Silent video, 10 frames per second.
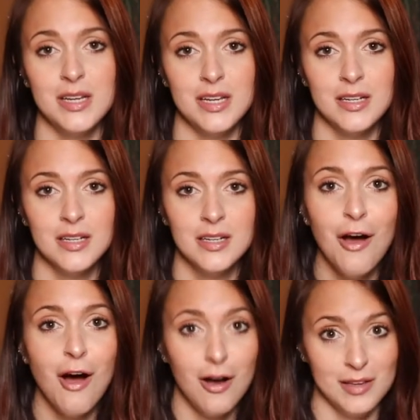me
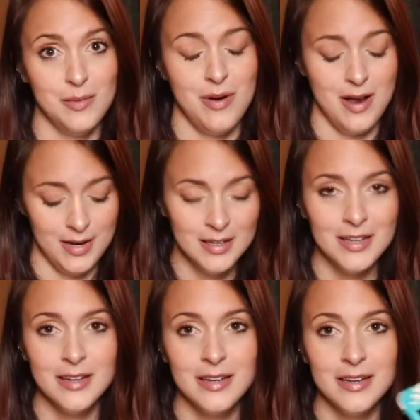occupied
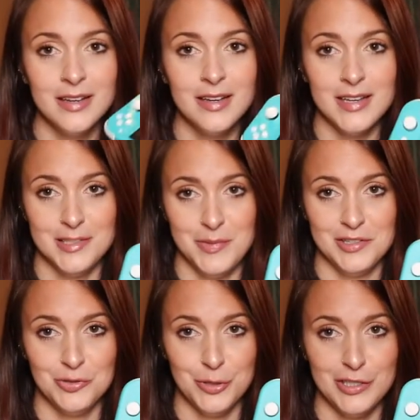is my
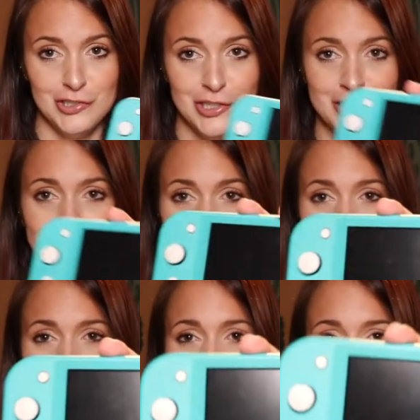Switch.
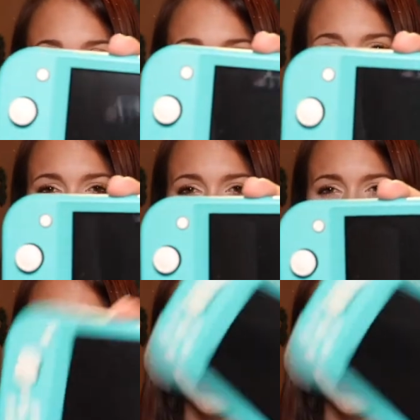So